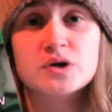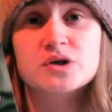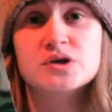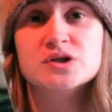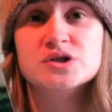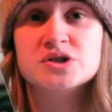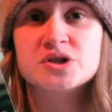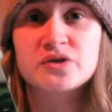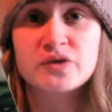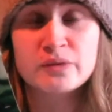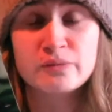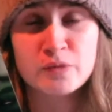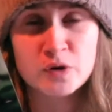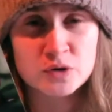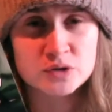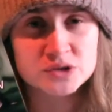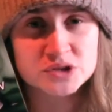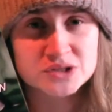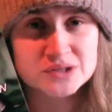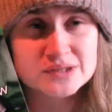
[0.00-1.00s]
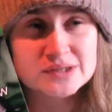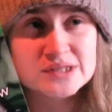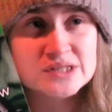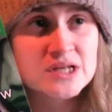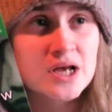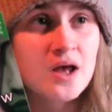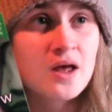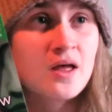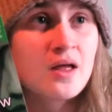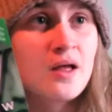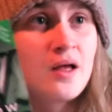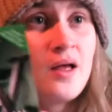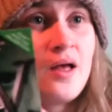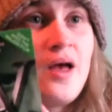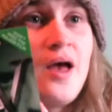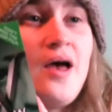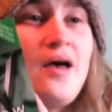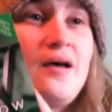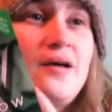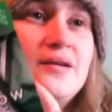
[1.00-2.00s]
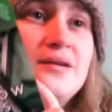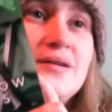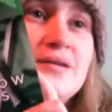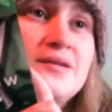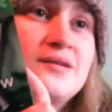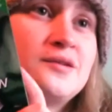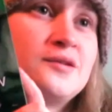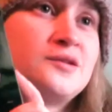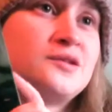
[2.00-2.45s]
coaster of emotions, and